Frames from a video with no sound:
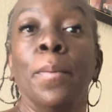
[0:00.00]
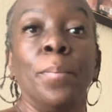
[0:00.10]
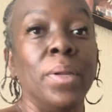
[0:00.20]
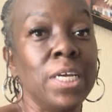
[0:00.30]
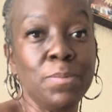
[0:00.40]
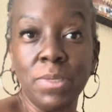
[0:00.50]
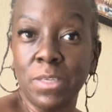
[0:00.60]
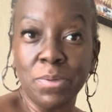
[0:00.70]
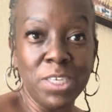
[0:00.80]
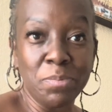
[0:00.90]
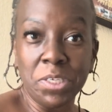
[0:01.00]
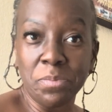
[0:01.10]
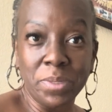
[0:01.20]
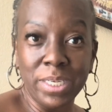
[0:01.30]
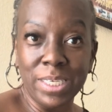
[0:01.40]
Please, please, please, please,
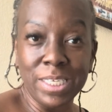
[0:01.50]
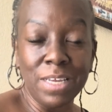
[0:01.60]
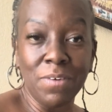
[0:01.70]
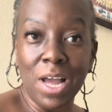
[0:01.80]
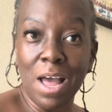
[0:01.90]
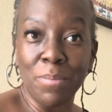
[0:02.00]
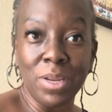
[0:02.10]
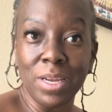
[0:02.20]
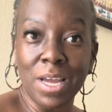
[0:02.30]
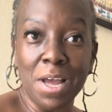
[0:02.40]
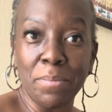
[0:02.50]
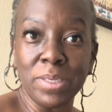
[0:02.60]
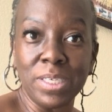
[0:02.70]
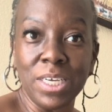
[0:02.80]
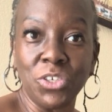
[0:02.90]
please leave a comment in the comment
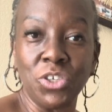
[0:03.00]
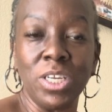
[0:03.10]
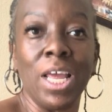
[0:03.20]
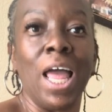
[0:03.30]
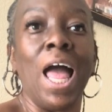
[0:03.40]
section.